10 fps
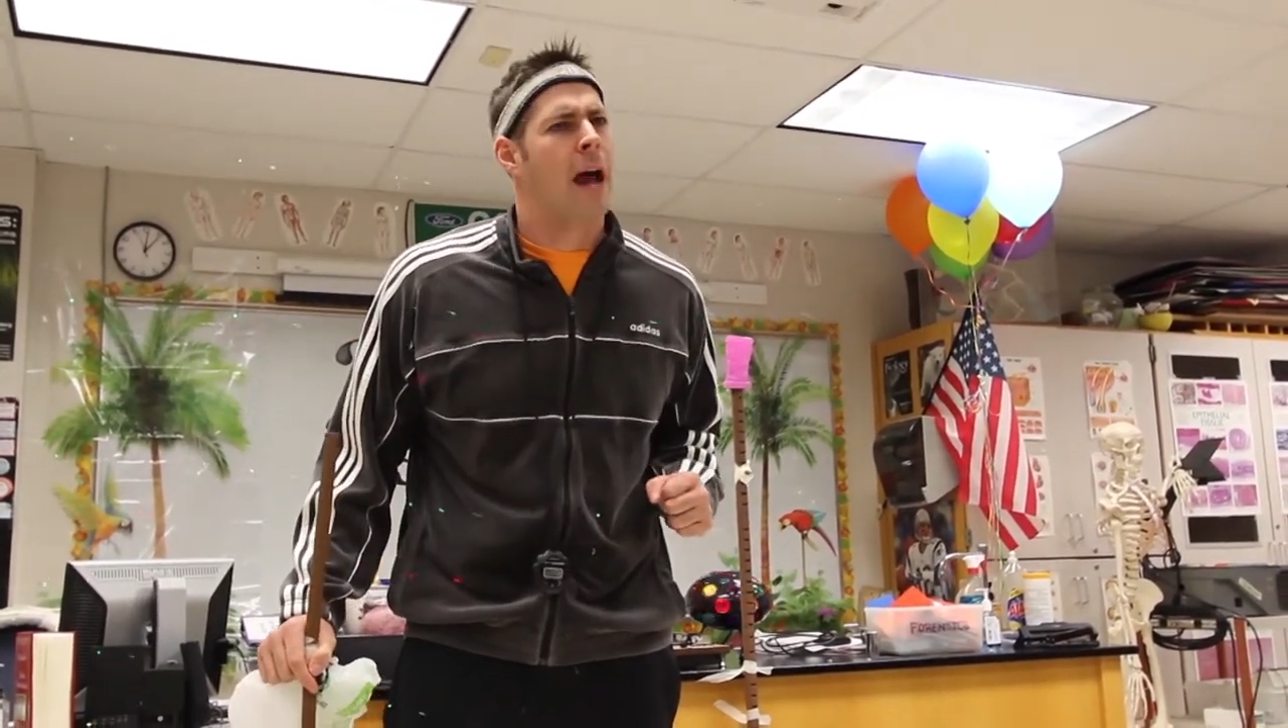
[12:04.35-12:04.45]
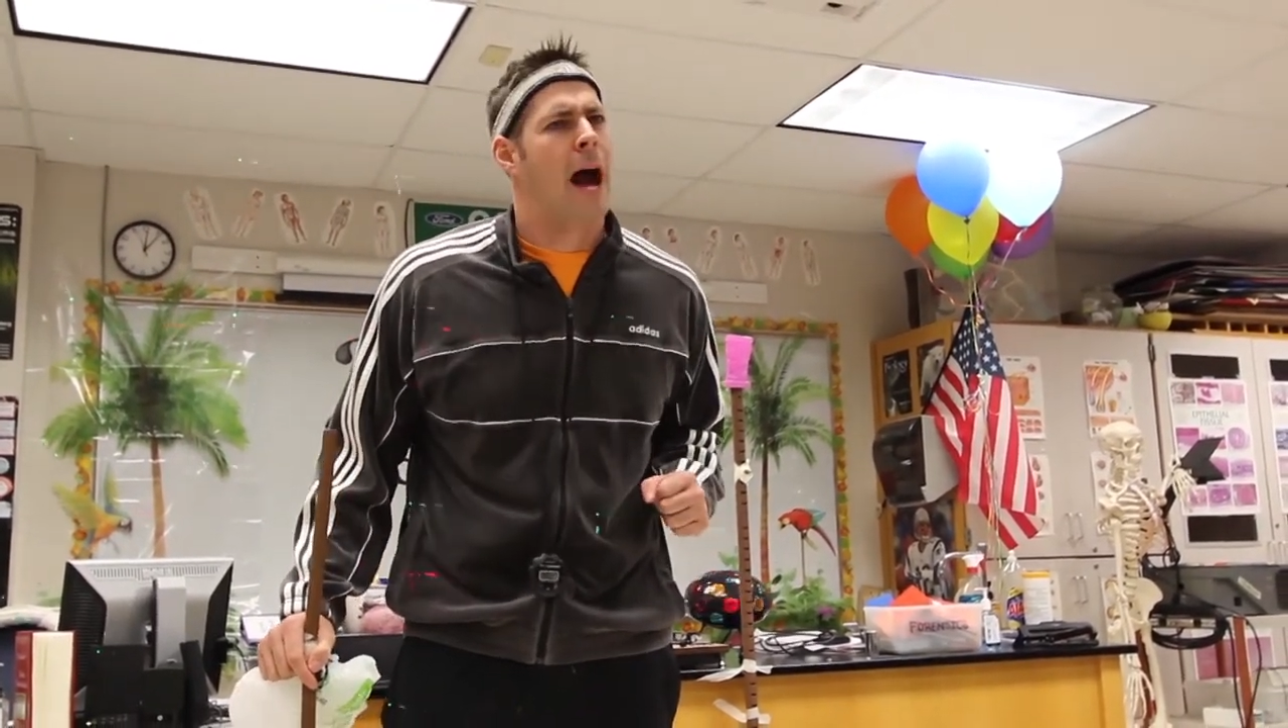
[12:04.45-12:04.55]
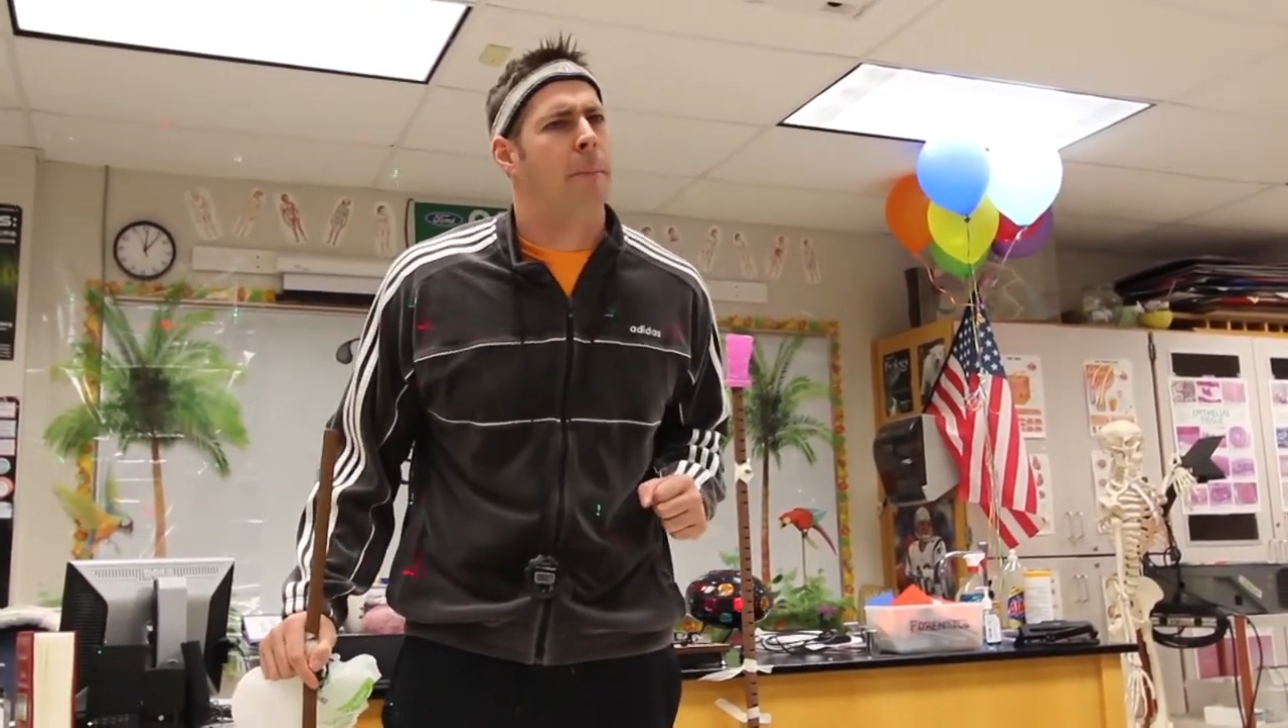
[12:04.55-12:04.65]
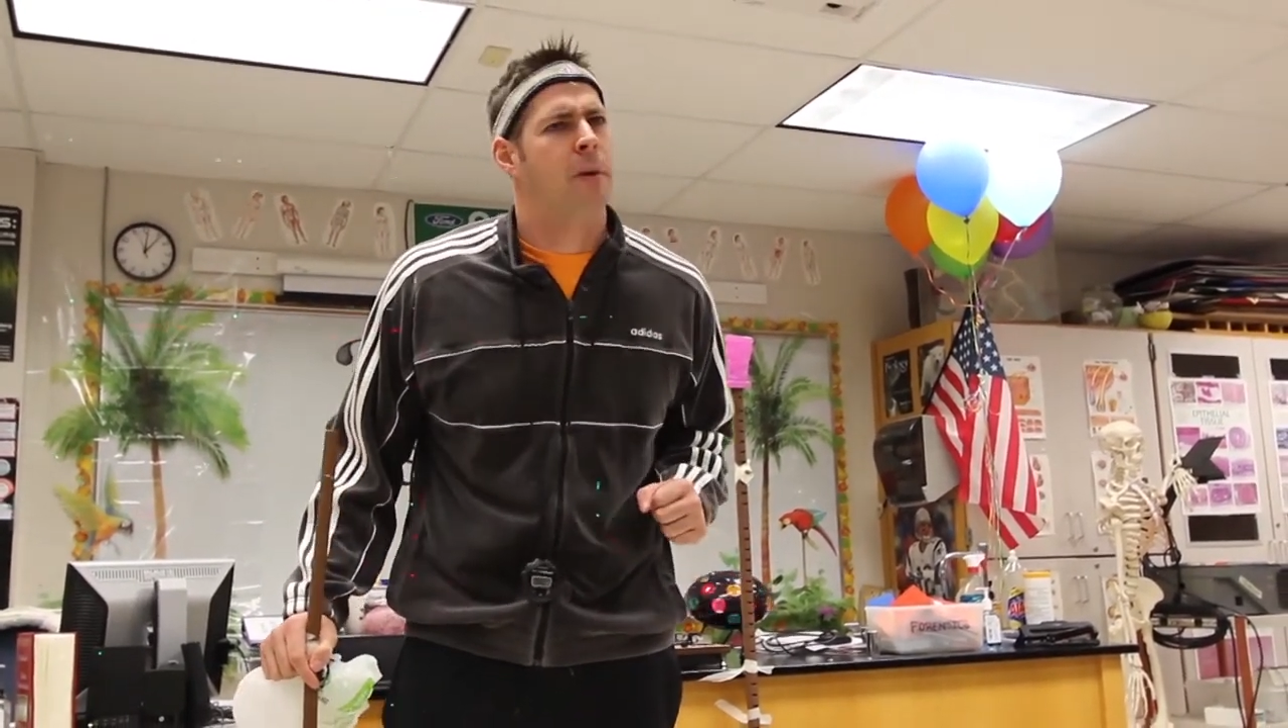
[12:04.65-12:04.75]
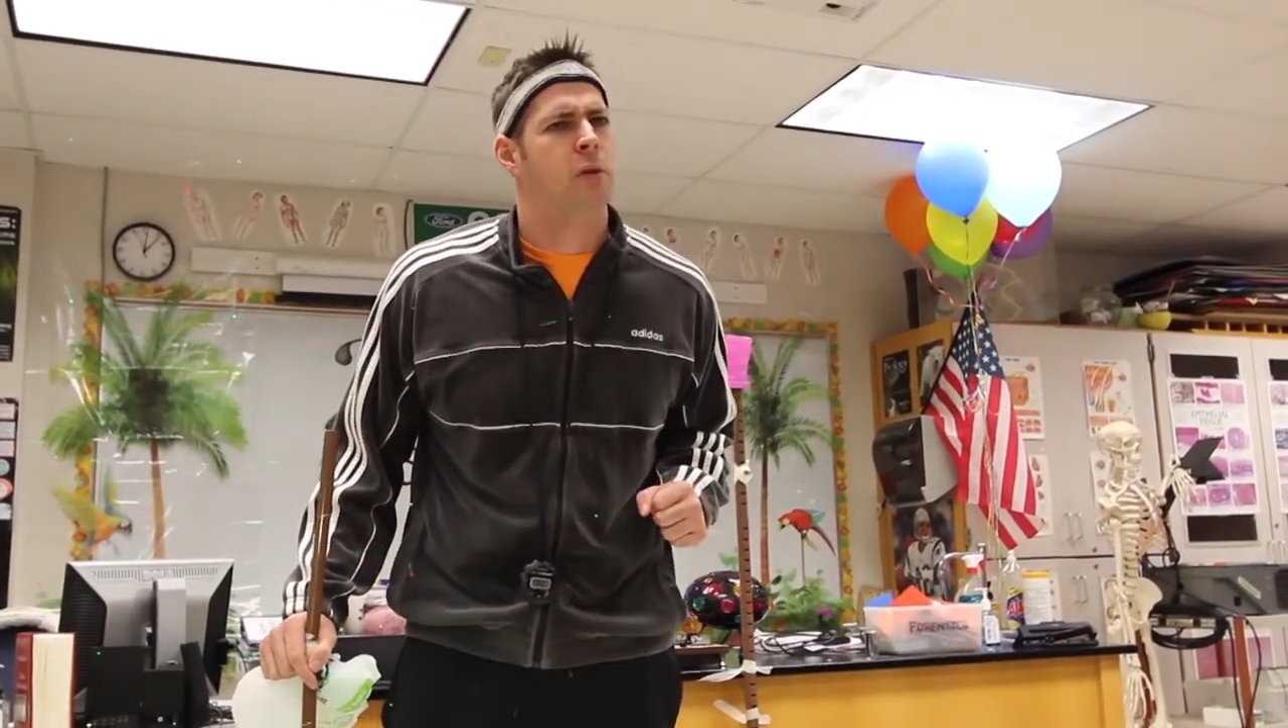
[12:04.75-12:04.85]

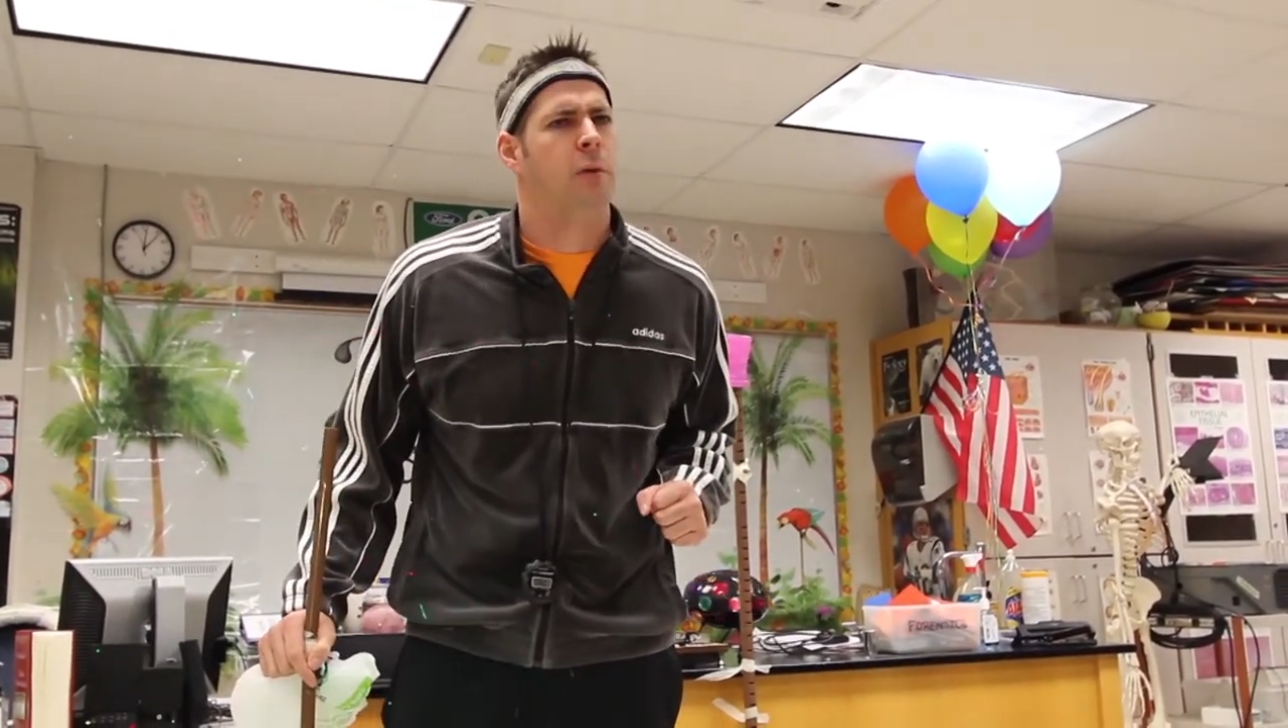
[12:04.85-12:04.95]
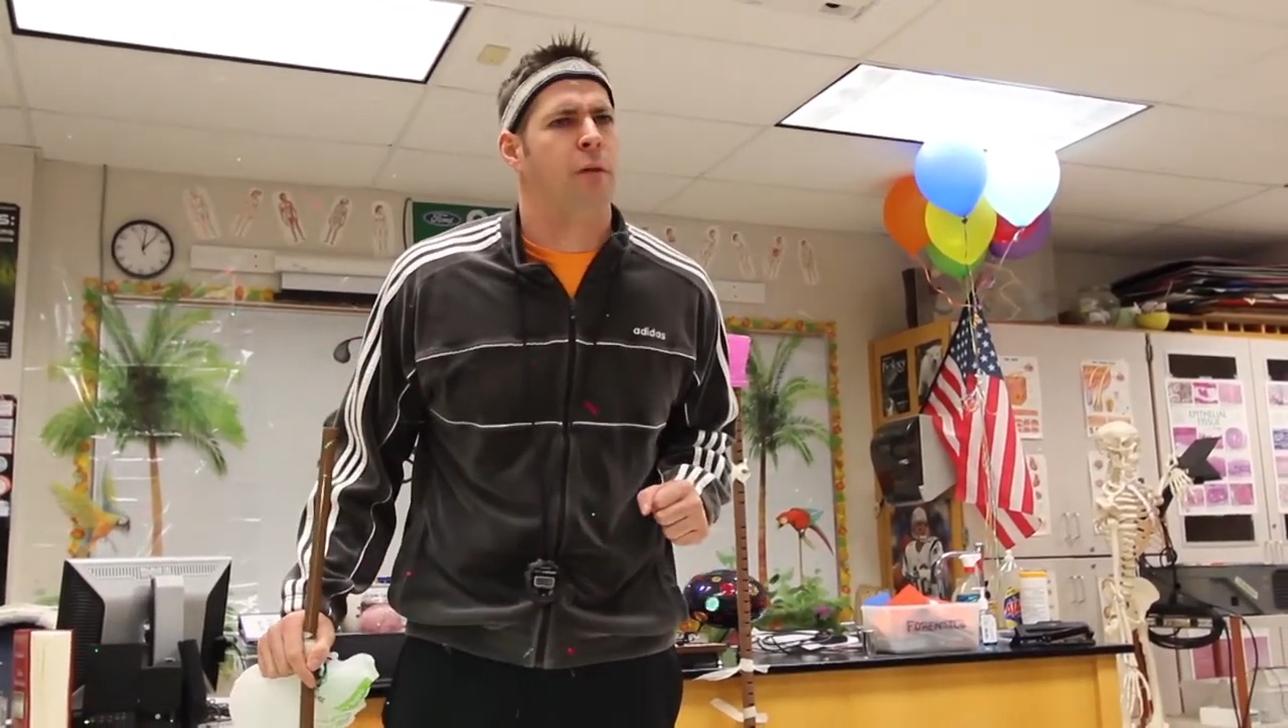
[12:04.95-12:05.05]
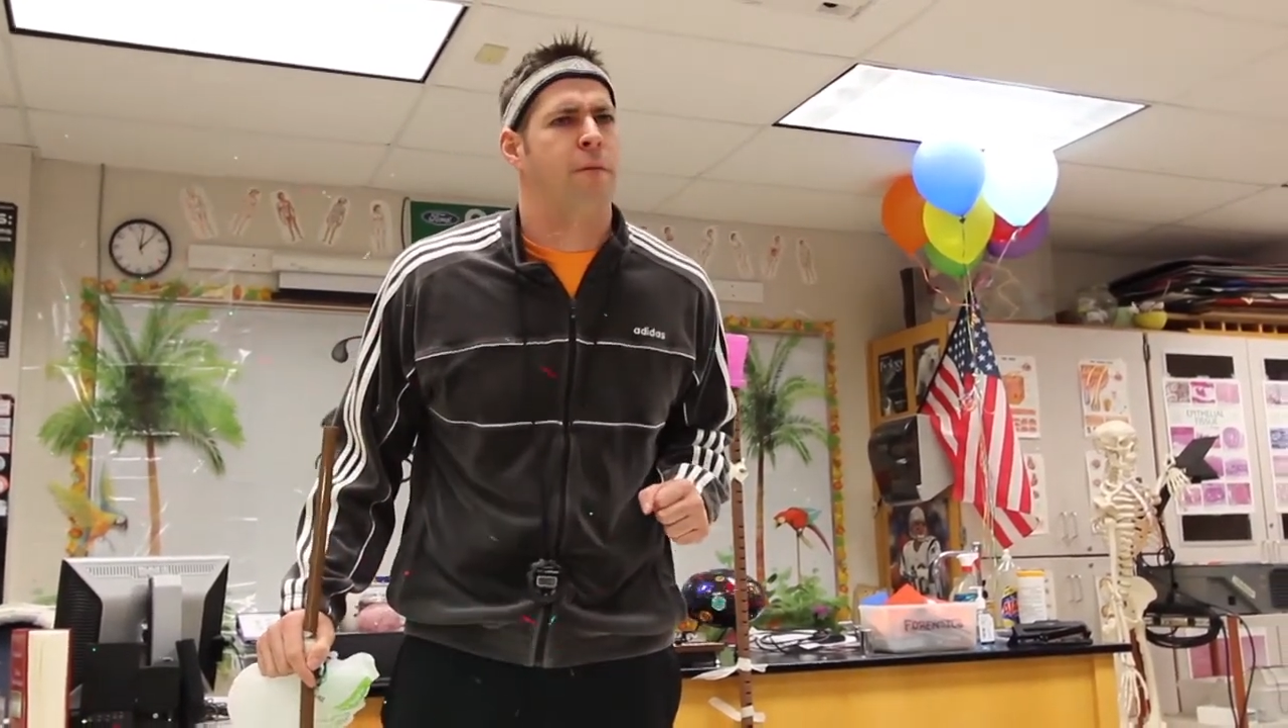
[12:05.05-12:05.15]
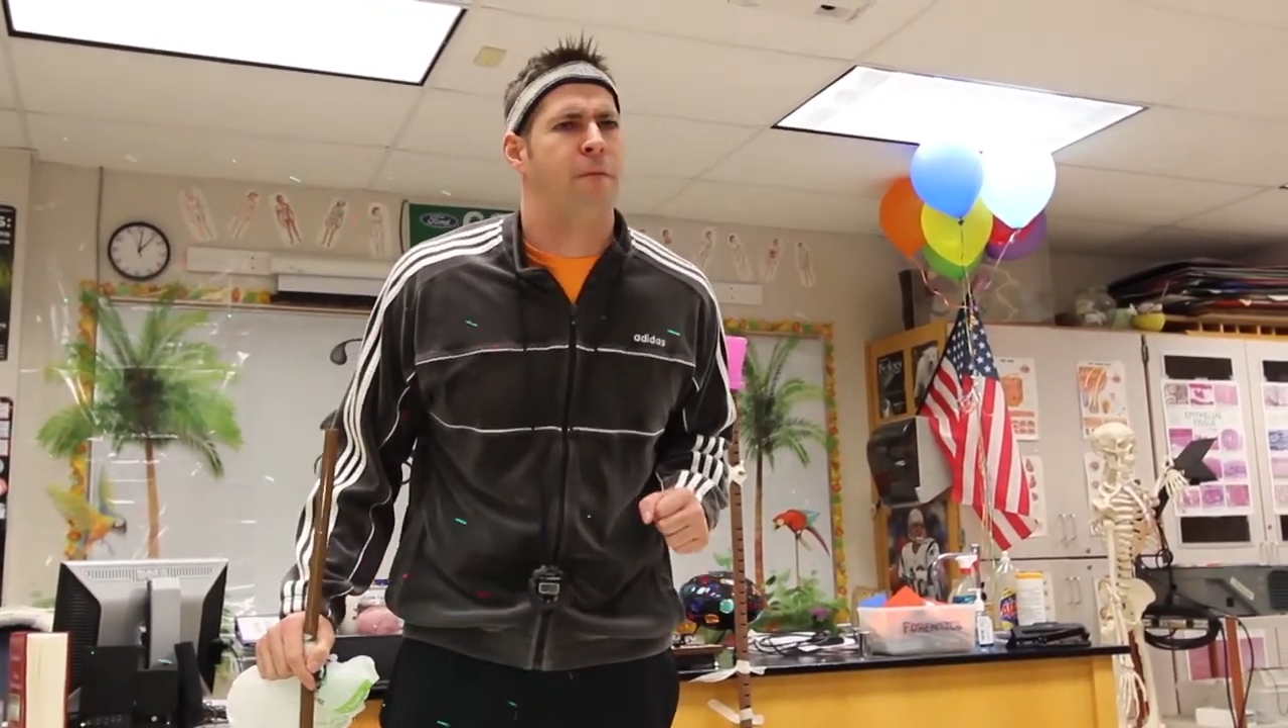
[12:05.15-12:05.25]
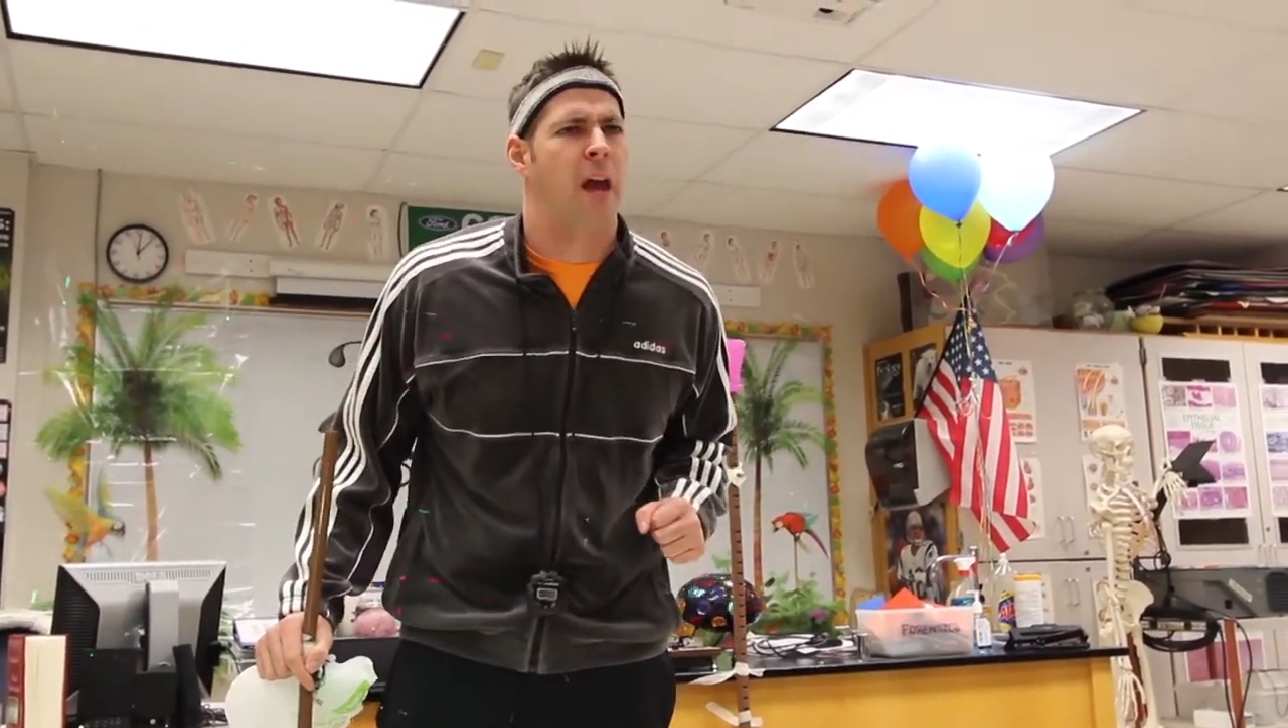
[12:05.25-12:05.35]
happens when you